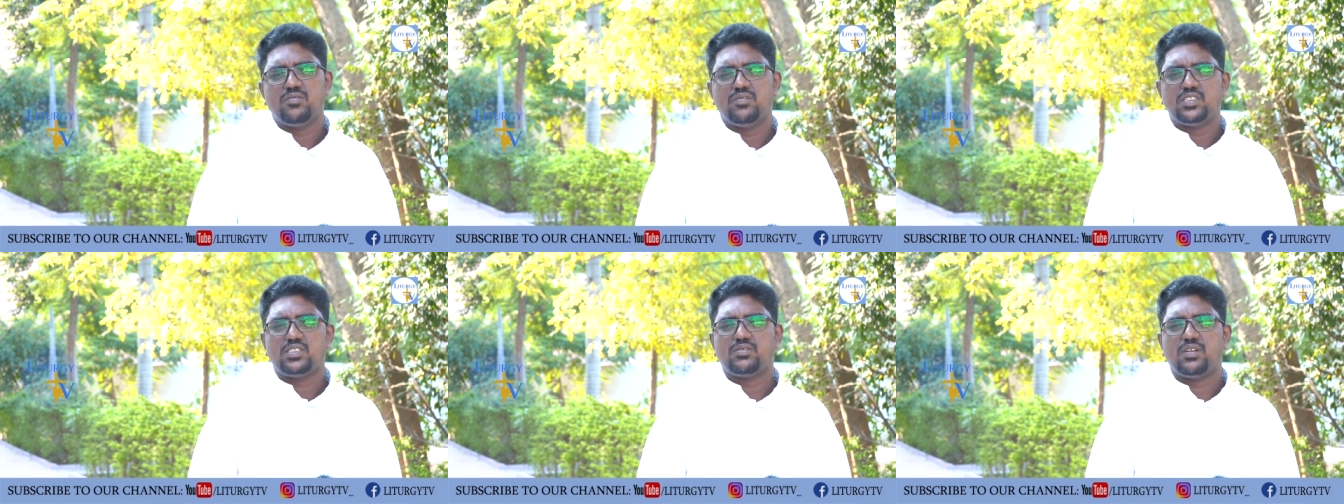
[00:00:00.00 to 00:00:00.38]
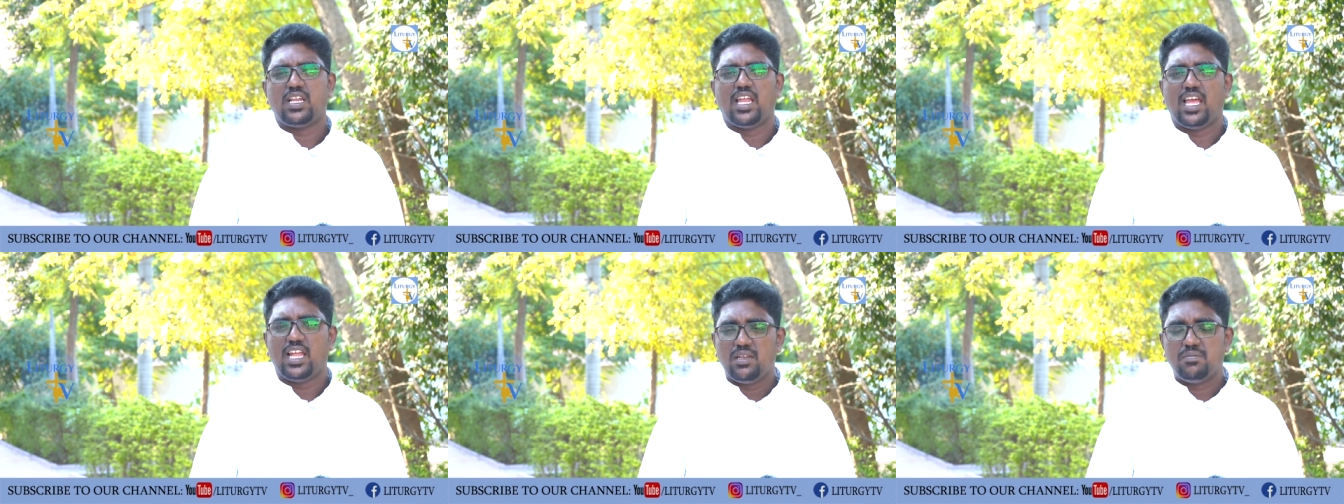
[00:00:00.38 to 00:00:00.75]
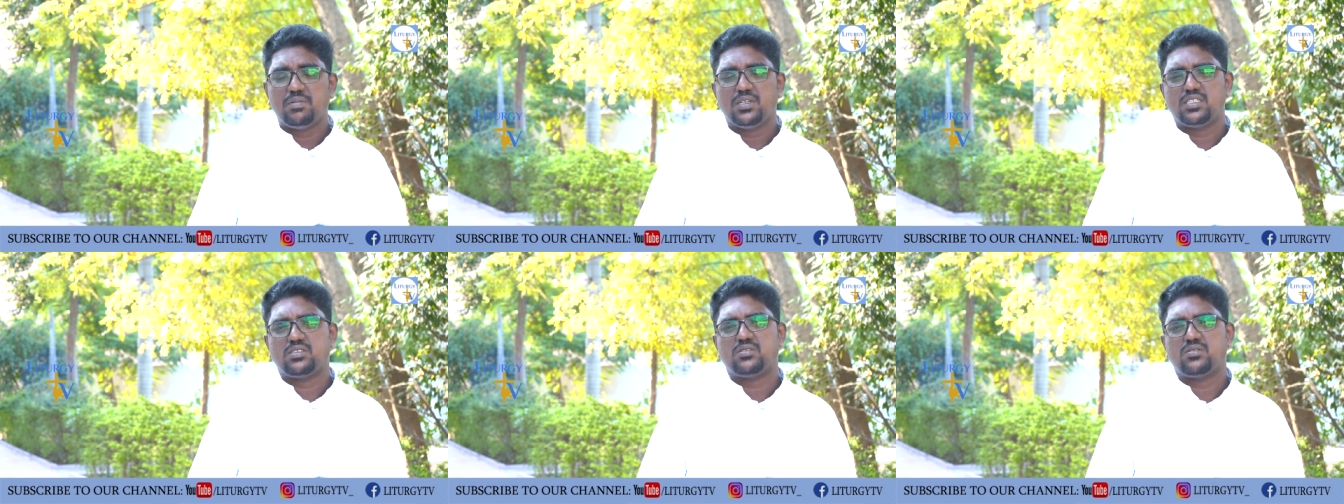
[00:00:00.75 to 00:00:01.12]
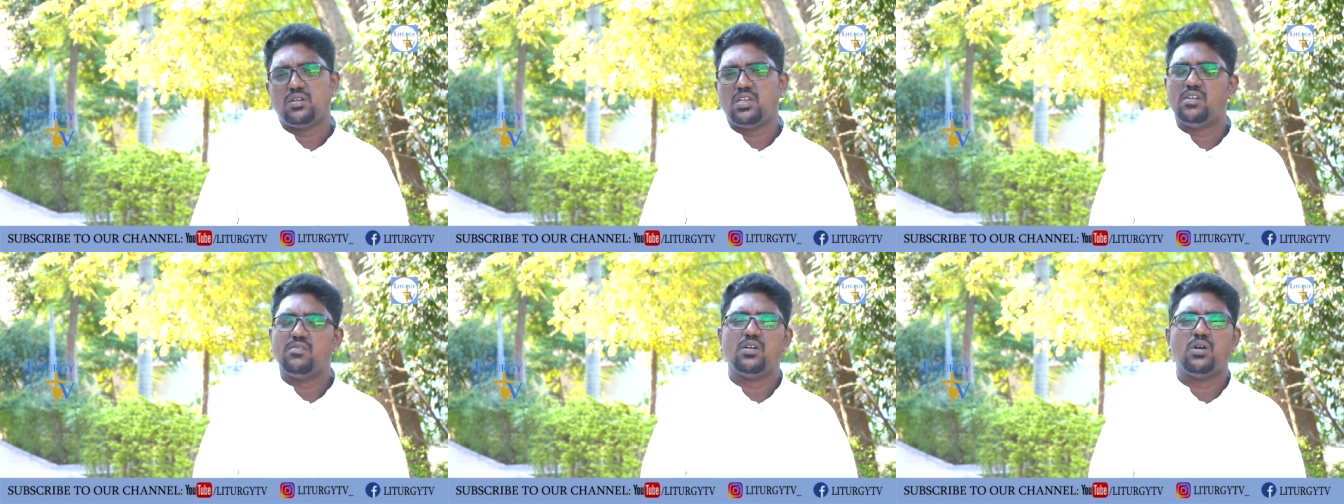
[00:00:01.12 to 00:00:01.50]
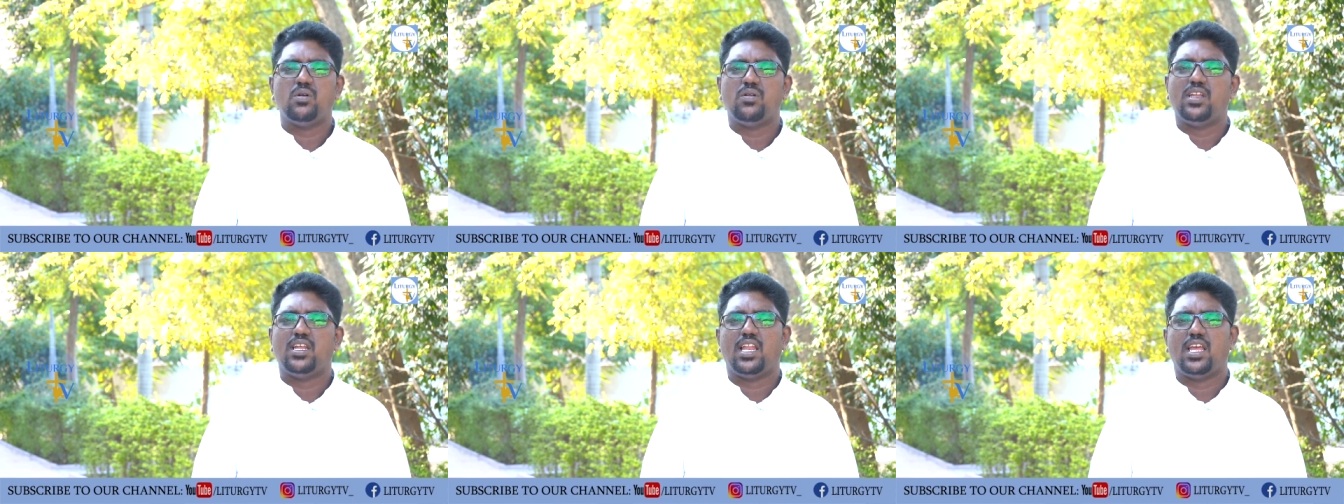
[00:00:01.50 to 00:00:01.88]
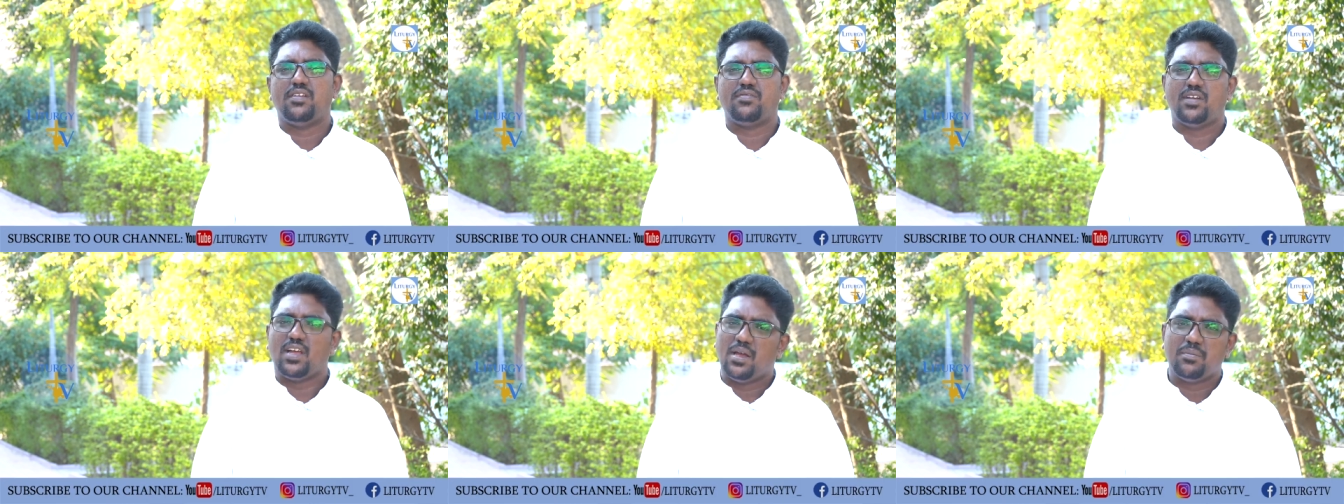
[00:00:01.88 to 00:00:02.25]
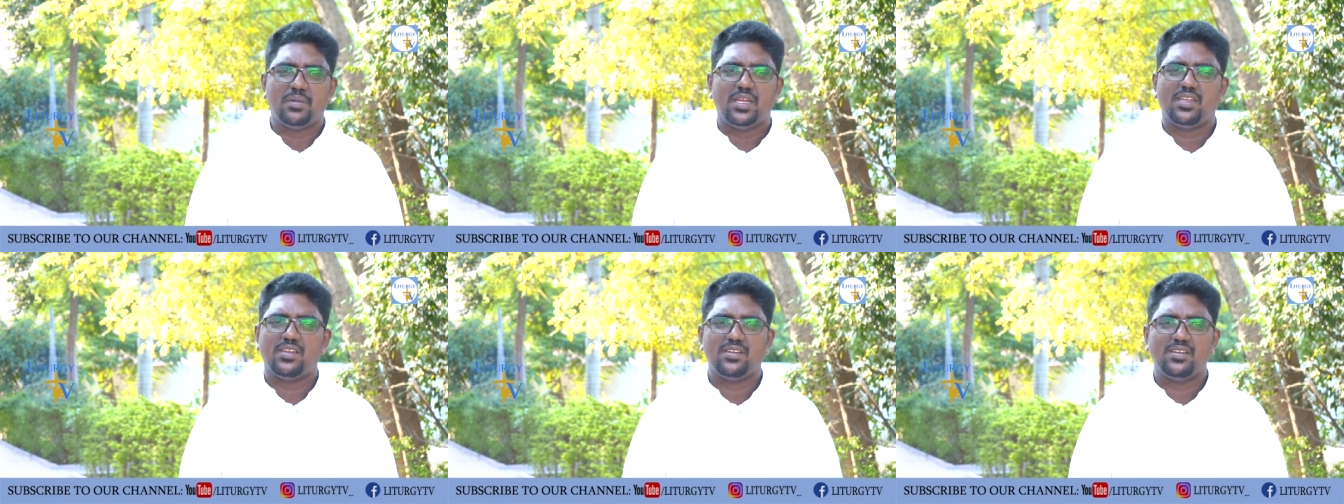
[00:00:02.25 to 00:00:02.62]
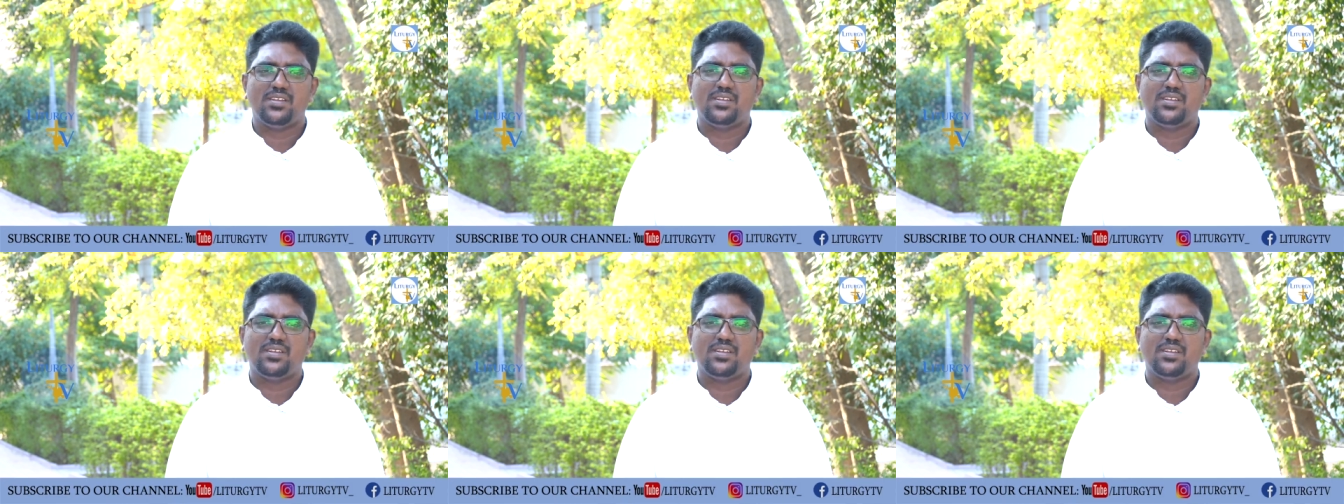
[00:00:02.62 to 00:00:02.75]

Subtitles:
which will help us to live a holy life. Amen.